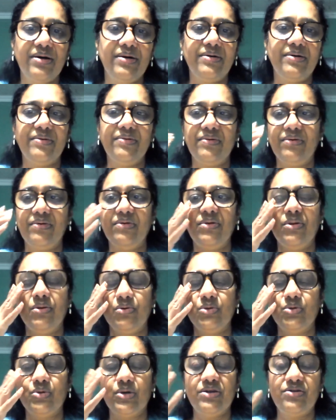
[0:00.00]

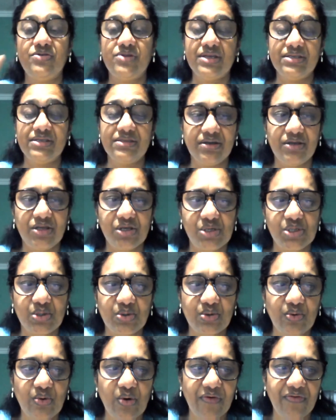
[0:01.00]
to address the
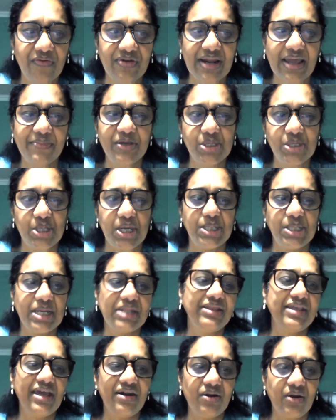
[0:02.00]
issue of climate change
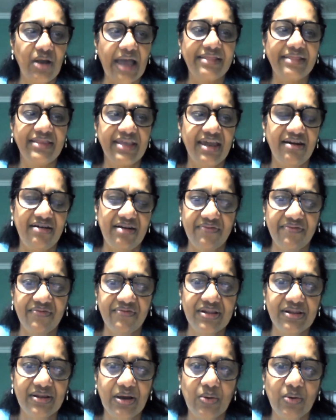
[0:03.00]
at their level?